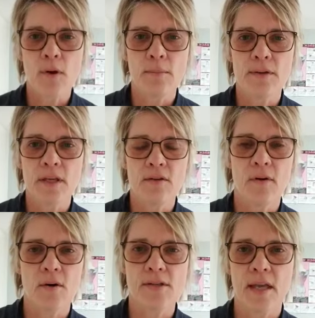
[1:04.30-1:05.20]
appointment that
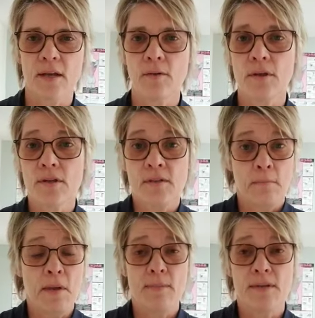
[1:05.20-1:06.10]
you've always had with us,
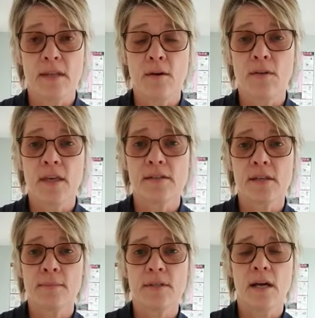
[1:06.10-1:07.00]
maybe stay with that
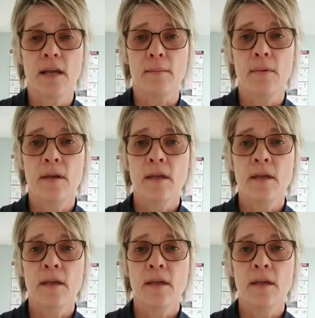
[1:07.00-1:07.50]
same time.